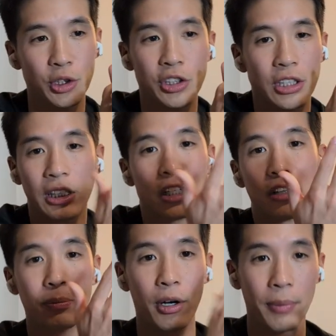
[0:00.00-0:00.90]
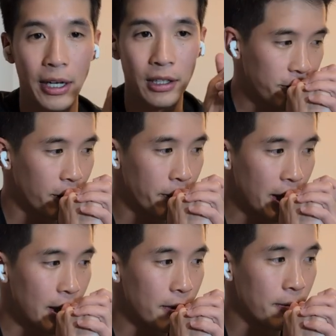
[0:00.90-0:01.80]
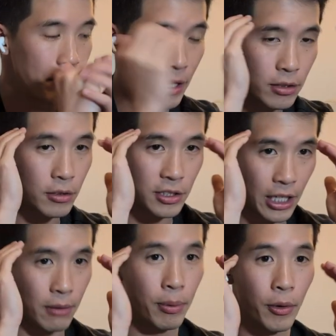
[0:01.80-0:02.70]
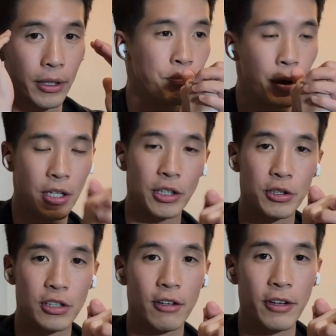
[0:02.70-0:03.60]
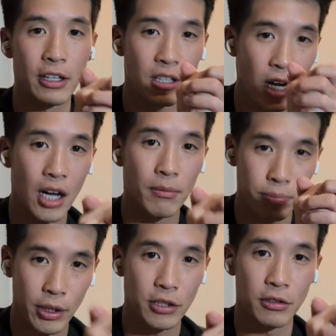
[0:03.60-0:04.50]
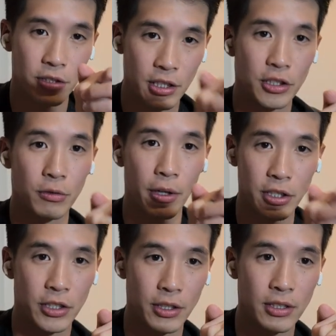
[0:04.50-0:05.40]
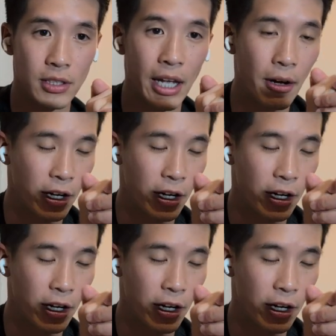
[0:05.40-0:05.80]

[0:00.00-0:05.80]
just gonna get another ball back. From a mental standpoint, putting yourself in non-pressure situations. Now, I